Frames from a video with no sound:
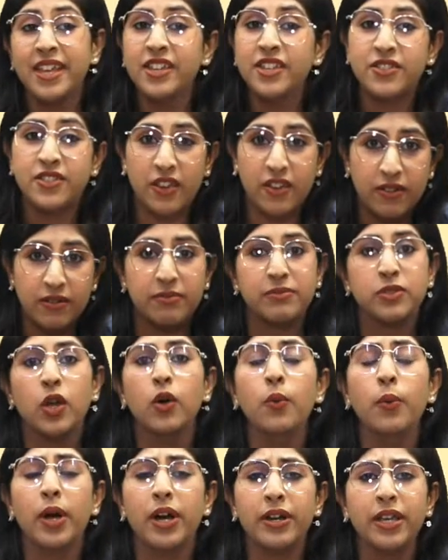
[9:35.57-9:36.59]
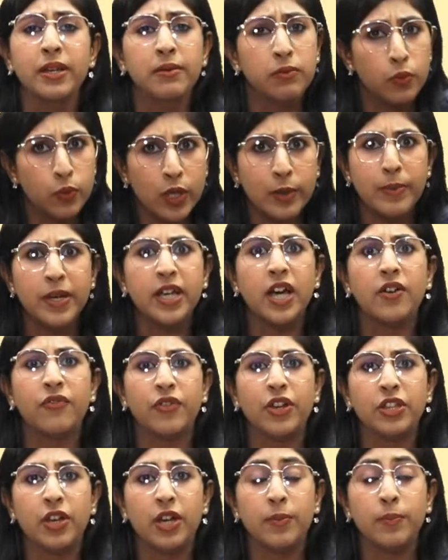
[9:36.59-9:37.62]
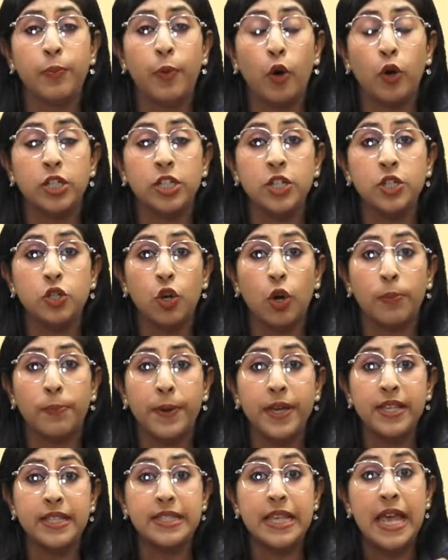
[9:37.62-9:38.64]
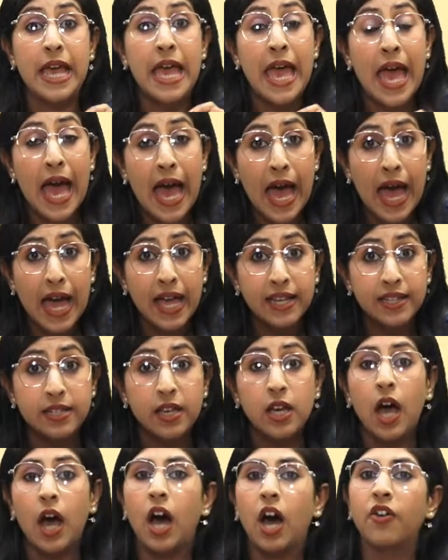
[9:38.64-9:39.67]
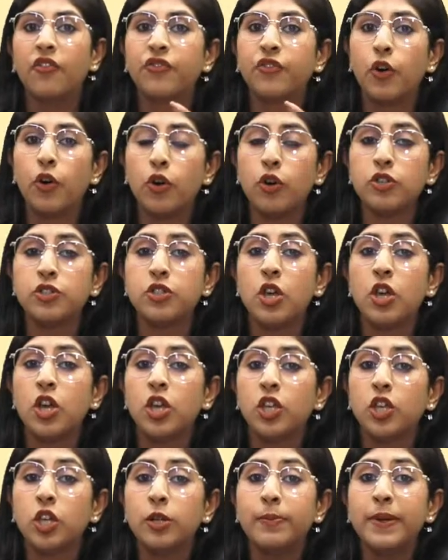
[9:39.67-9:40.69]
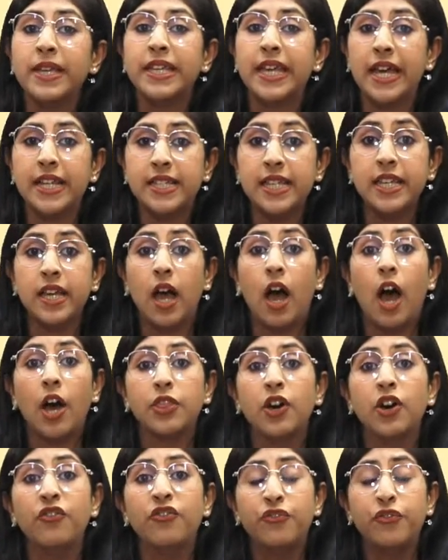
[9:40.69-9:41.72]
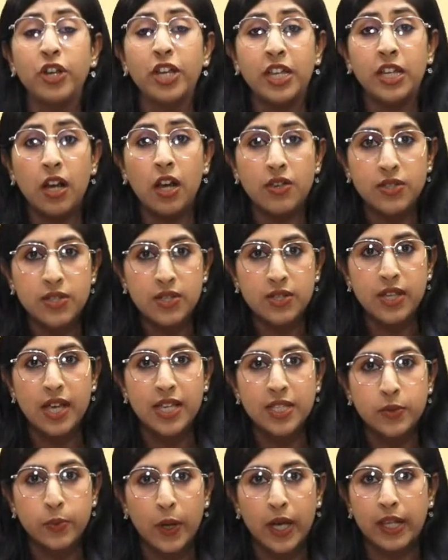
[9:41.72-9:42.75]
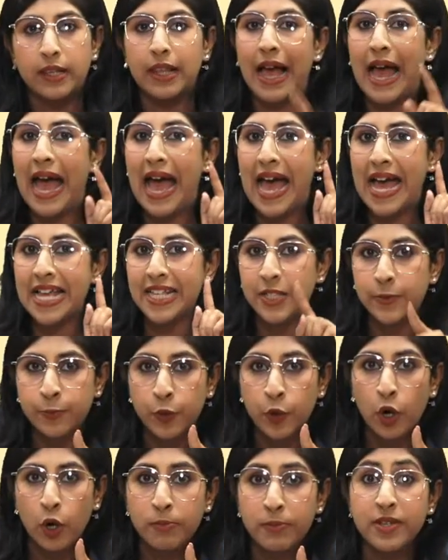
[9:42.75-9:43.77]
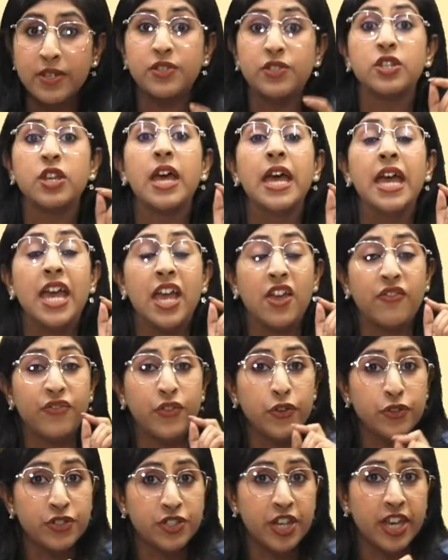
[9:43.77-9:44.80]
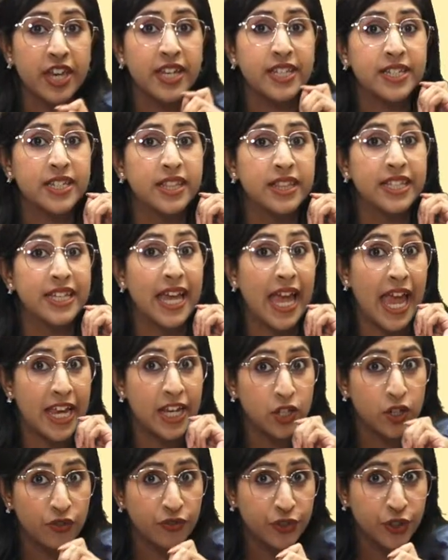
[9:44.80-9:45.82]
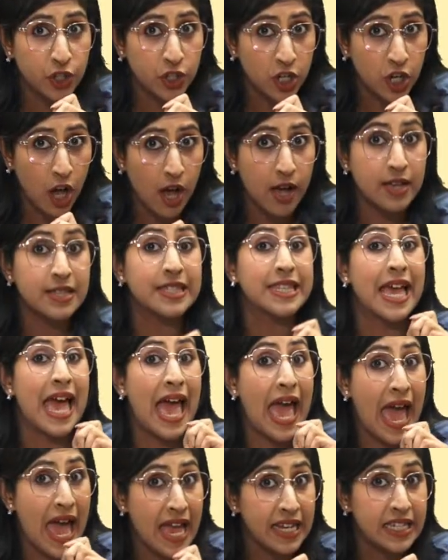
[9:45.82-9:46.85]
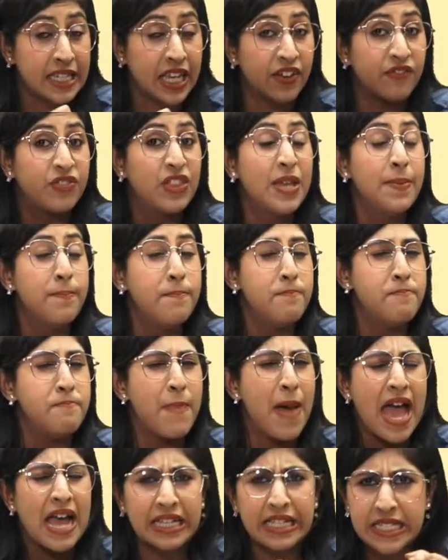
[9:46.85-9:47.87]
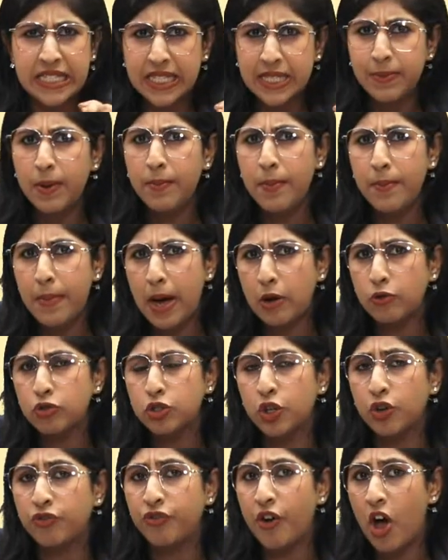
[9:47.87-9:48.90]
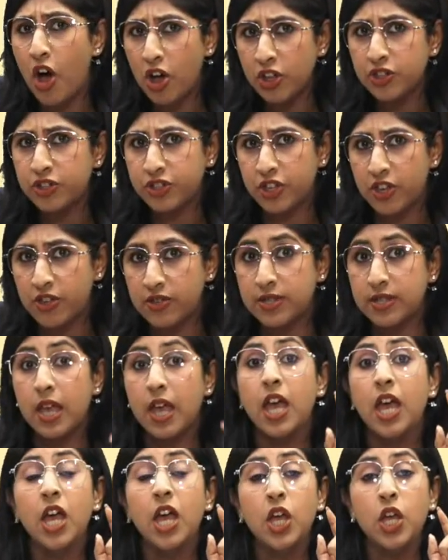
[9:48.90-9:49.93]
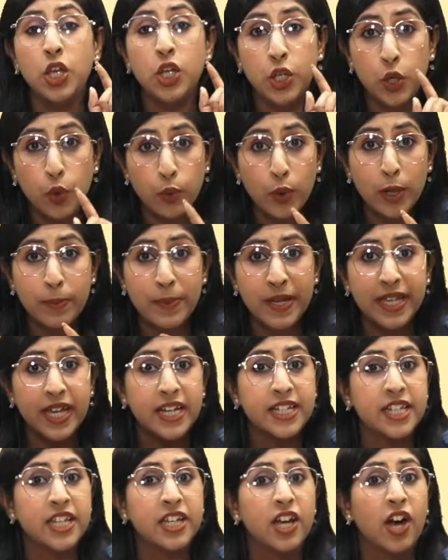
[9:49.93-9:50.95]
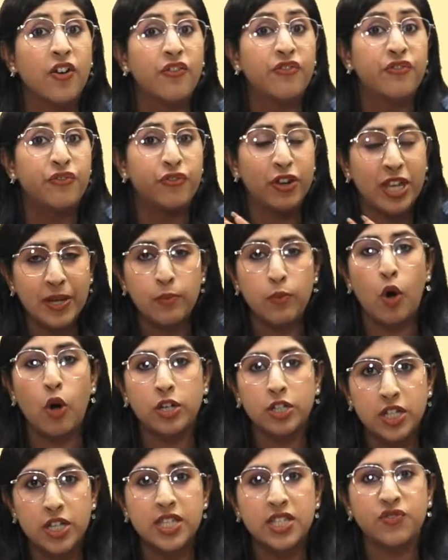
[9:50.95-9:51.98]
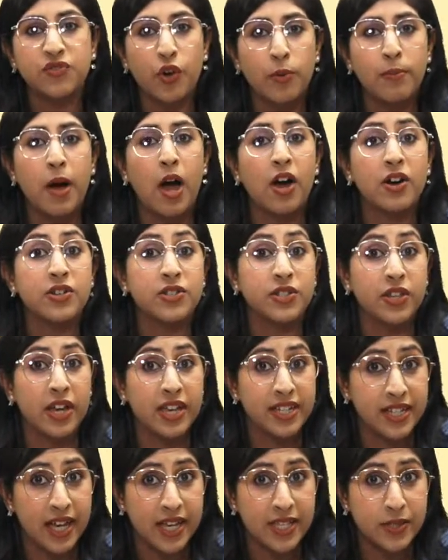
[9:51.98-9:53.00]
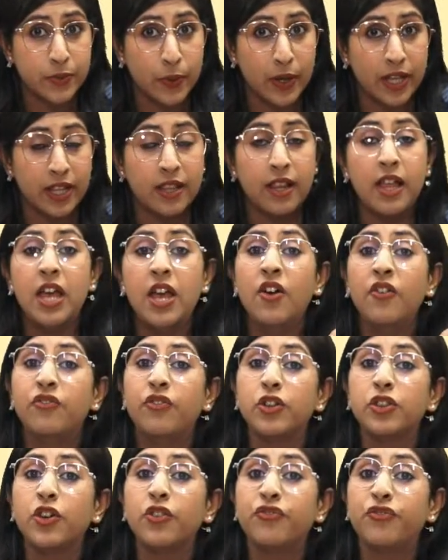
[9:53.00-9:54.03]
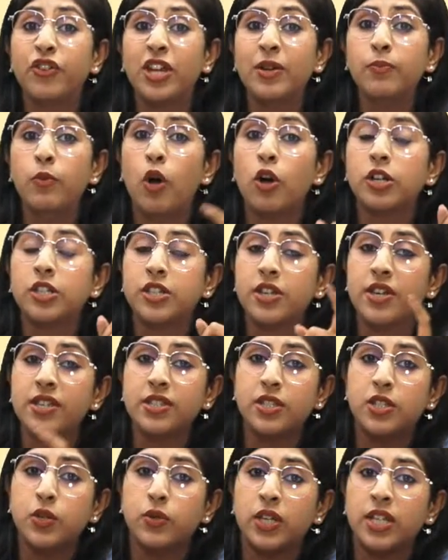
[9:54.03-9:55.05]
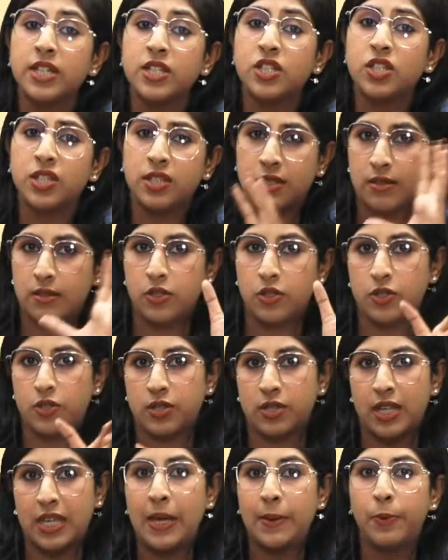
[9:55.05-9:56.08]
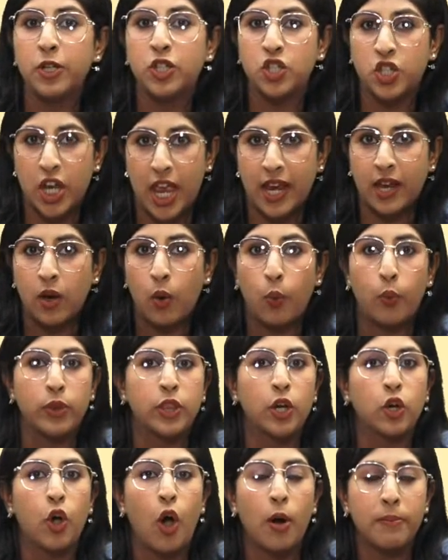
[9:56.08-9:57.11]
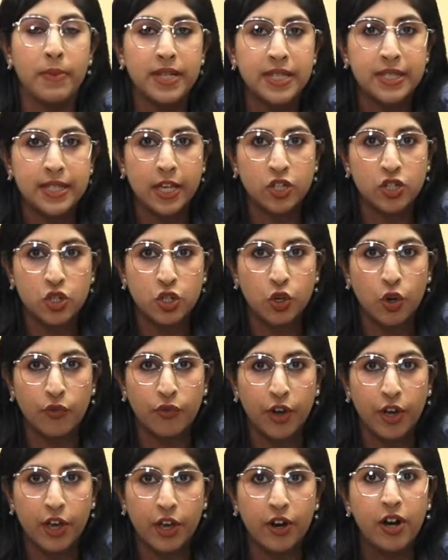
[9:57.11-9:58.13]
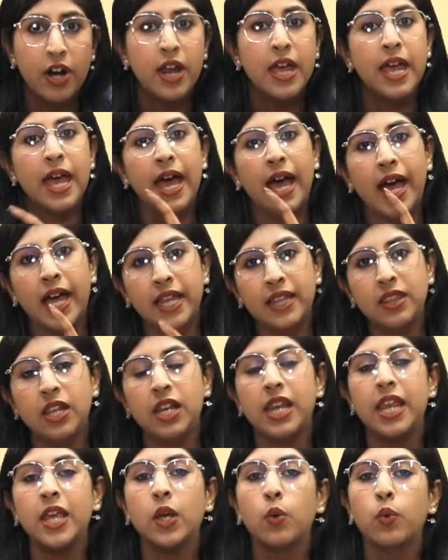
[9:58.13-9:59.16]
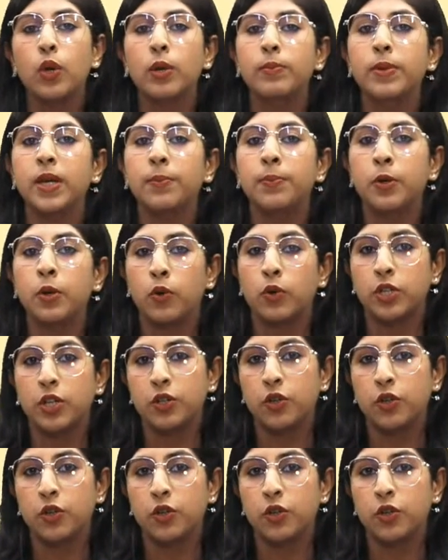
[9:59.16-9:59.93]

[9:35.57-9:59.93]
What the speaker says: So don't worry, we'll be covering the important topics and of course you'll be getting other free classes as well. As promised, if you stay till the end of the class and give the maximum amount of answers, you will be getting a free mock test from our side as well. For the free mock test, you can just keep a check with the comment section over here and the link will be uploaded